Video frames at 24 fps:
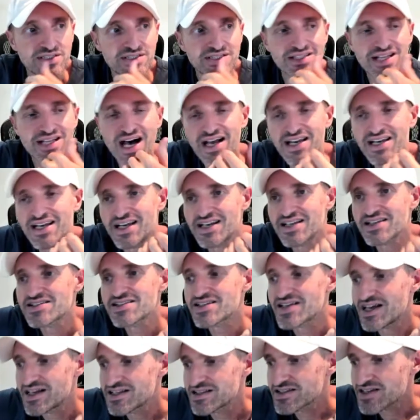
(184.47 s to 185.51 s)
nine out of
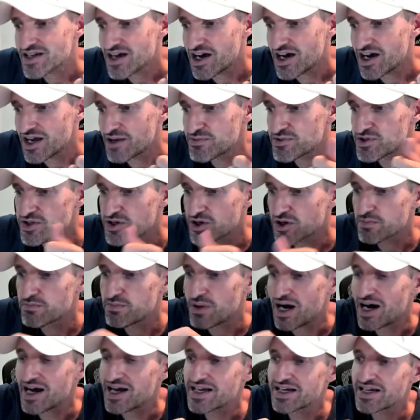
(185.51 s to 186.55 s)
10 times you're
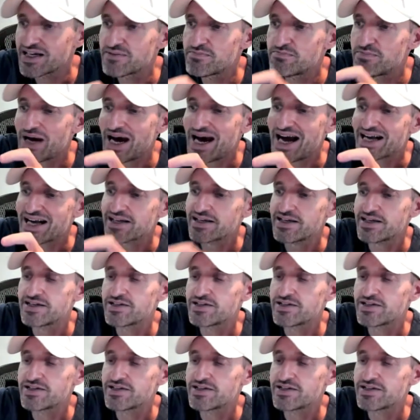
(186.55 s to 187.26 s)
buying it back